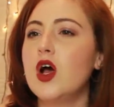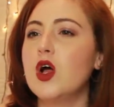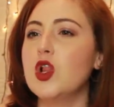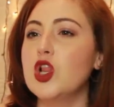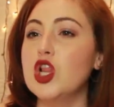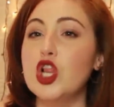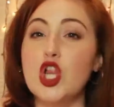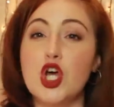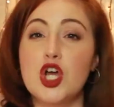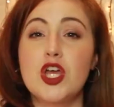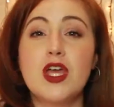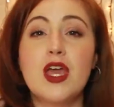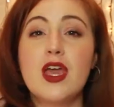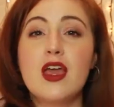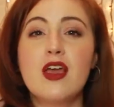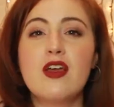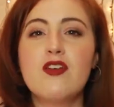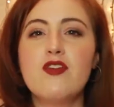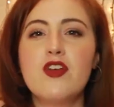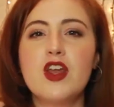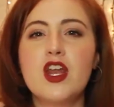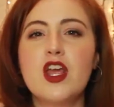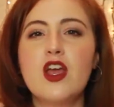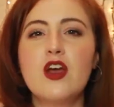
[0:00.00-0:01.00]
looking
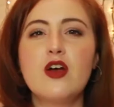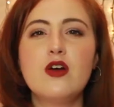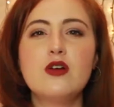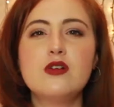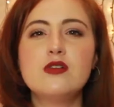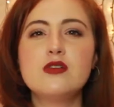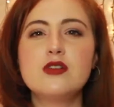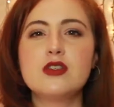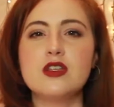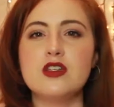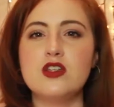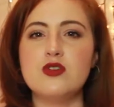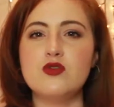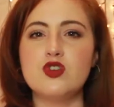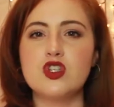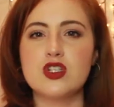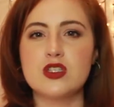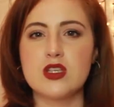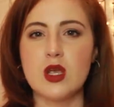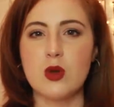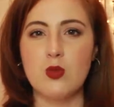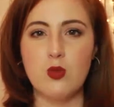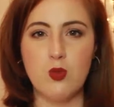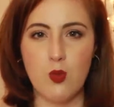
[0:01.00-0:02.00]
videos, and you
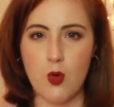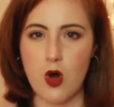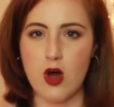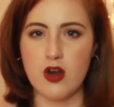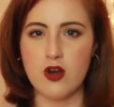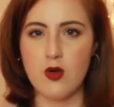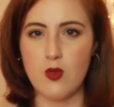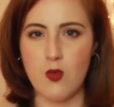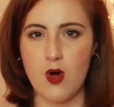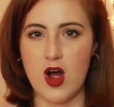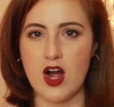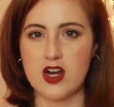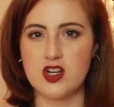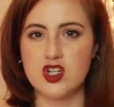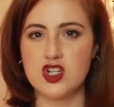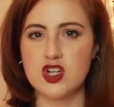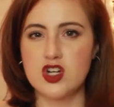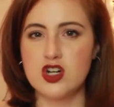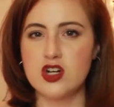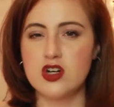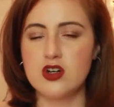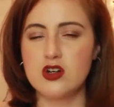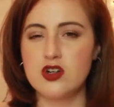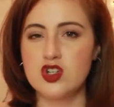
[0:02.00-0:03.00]
just like want to watch
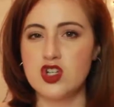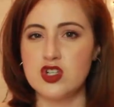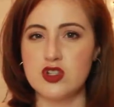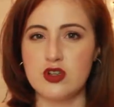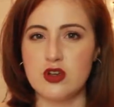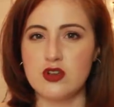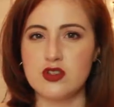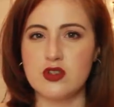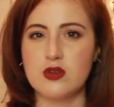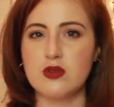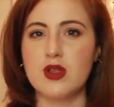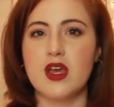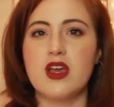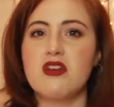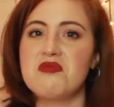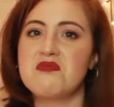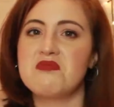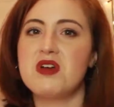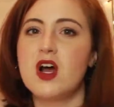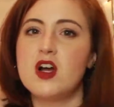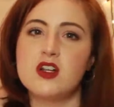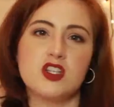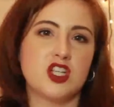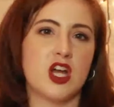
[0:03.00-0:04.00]
her. She's also like
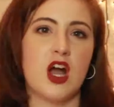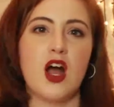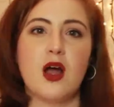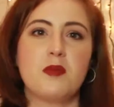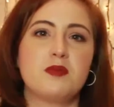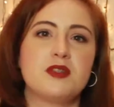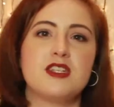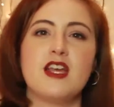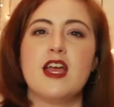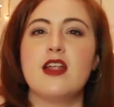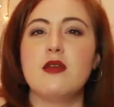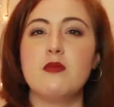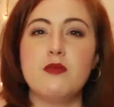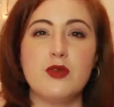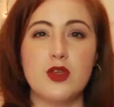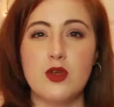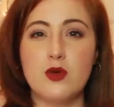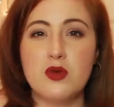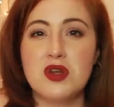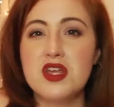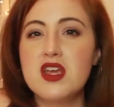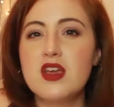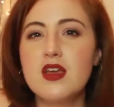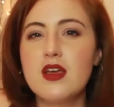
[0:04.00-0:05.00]
a top 10
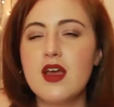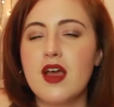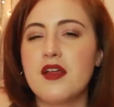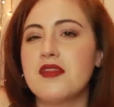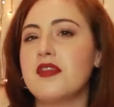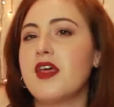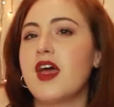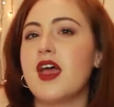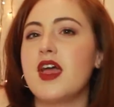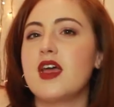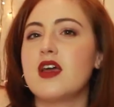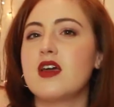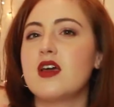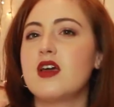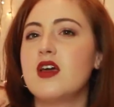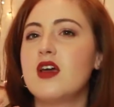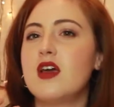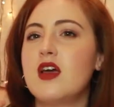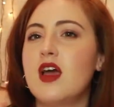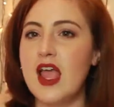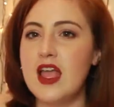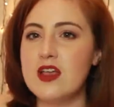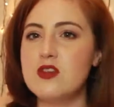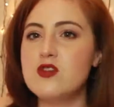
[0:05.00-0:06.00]
beauty and like
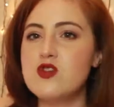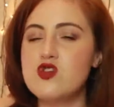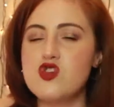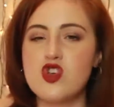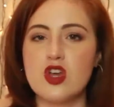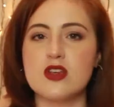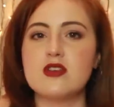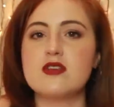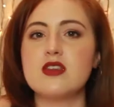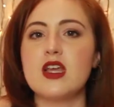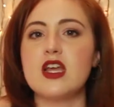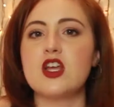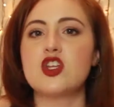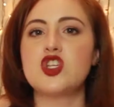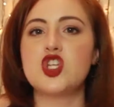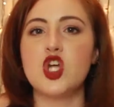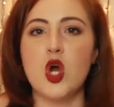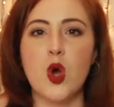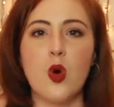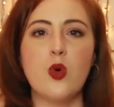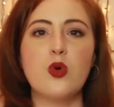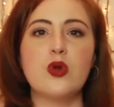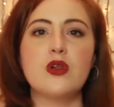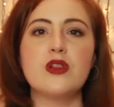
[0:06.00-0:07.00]
is just like
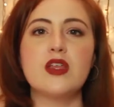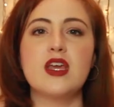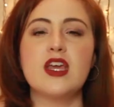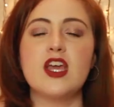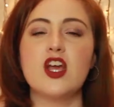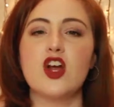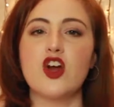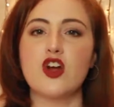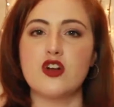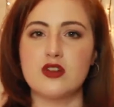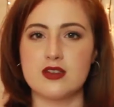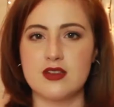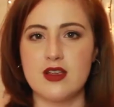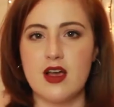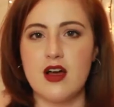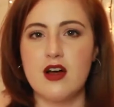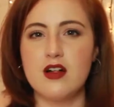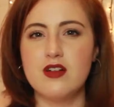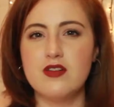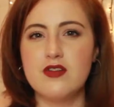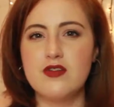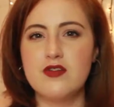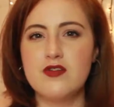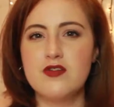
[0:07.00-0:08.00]
totally
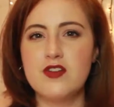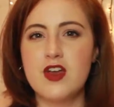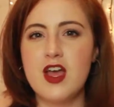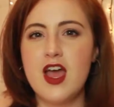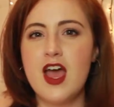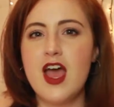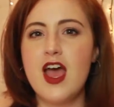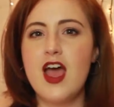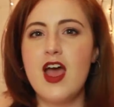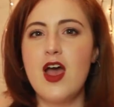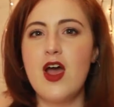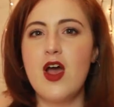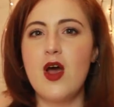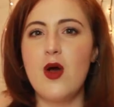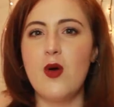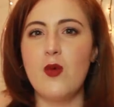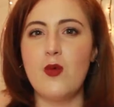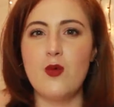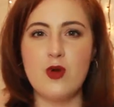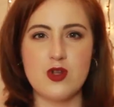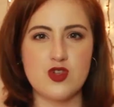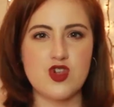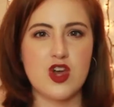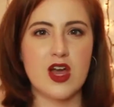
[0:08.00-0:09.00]
herself,
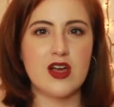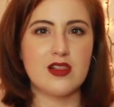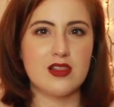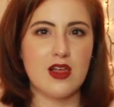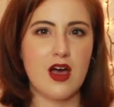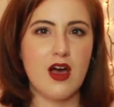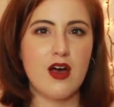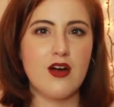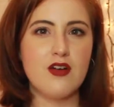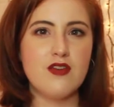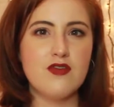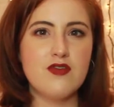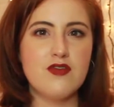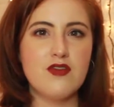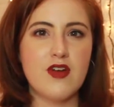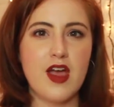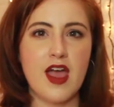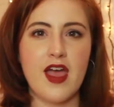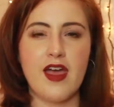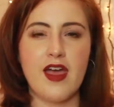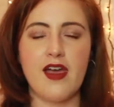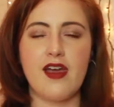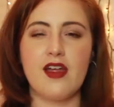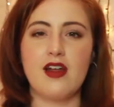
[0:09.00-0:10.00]
which I love,
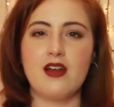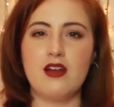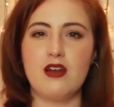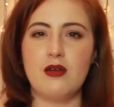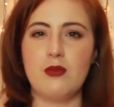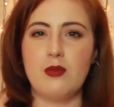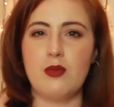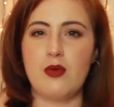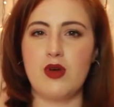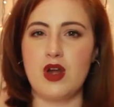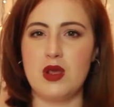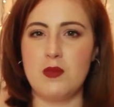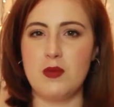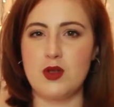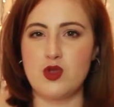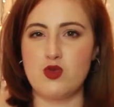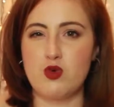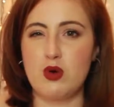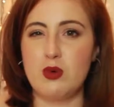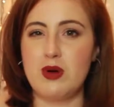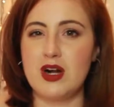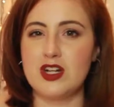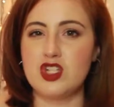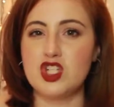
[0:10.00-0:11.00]
and pretty much
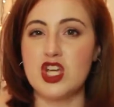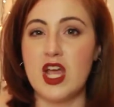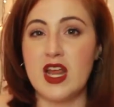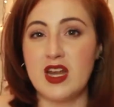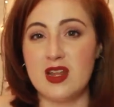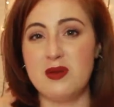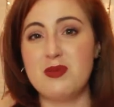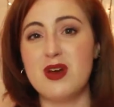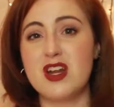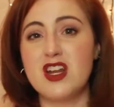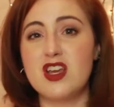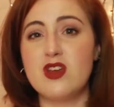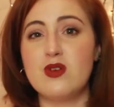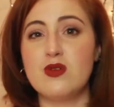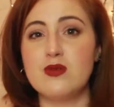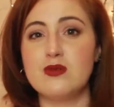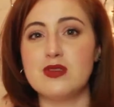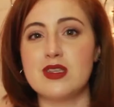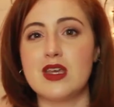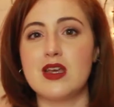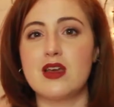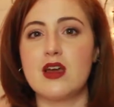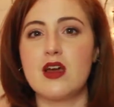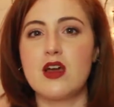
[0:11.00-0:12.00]
will watch anybody
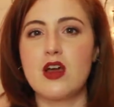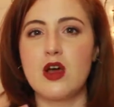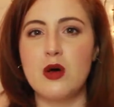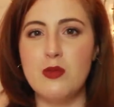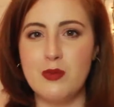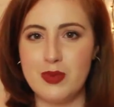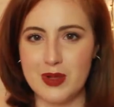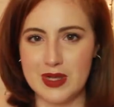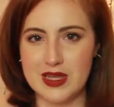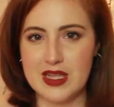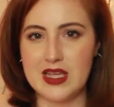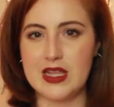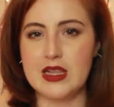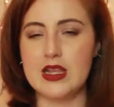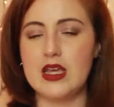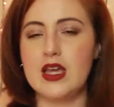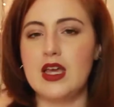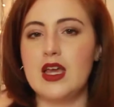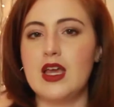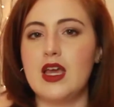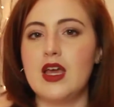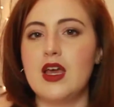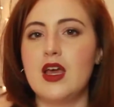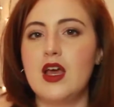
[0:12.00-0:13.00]
who's like
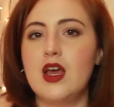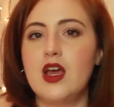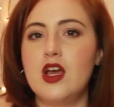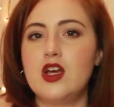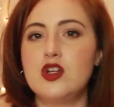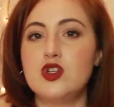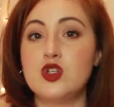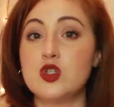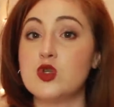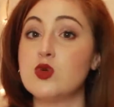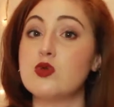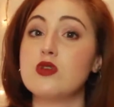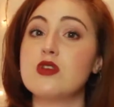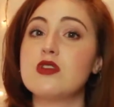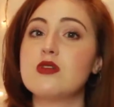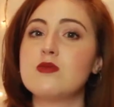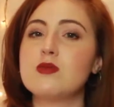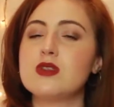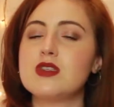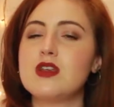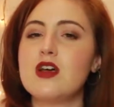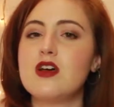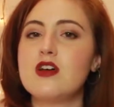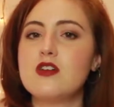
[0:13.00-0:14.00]
completely true to
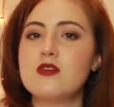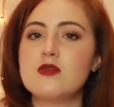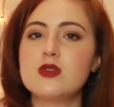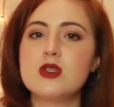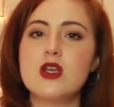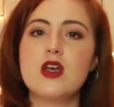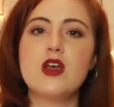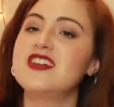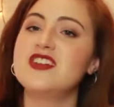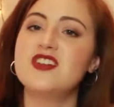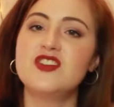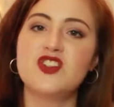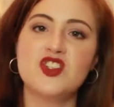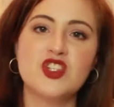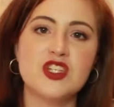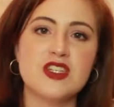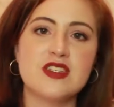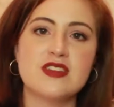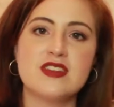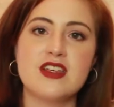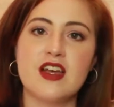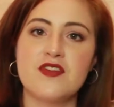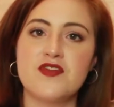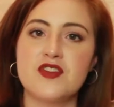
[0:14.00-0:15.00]
themselves.
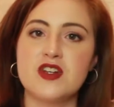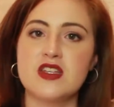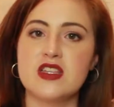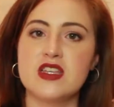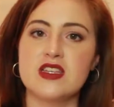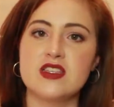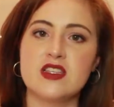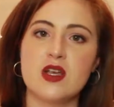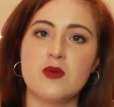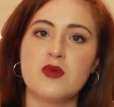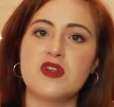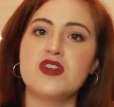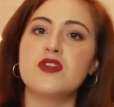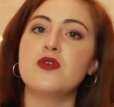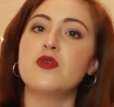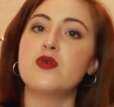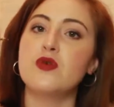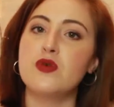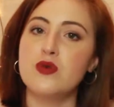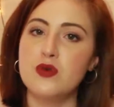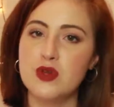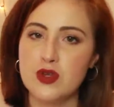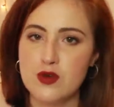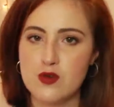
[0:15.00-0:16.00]
She's definitely someone
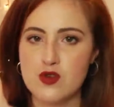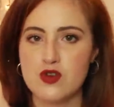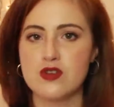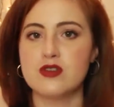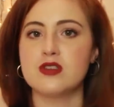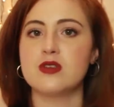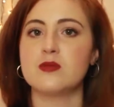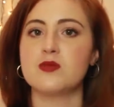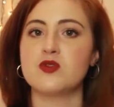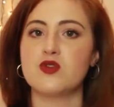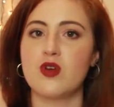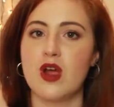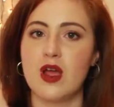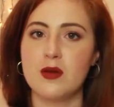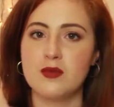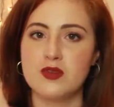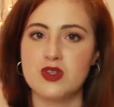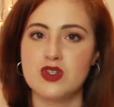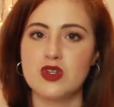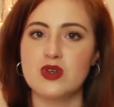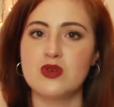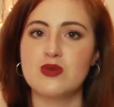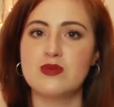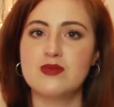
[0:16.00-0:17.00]
who you should subscribe
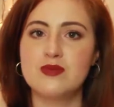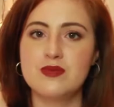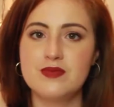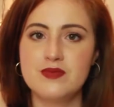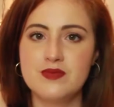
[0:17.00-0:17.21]
to.